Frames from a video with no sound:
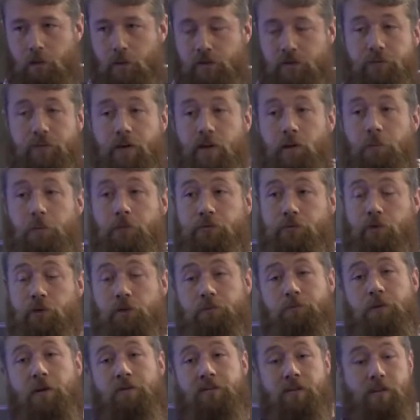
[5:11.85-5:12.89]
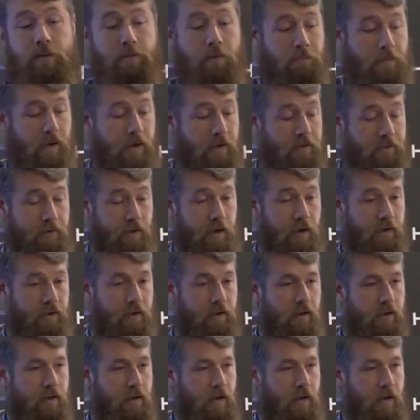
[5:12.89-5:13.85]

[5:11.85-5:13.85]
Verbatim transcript: what's available for expressing them in Python.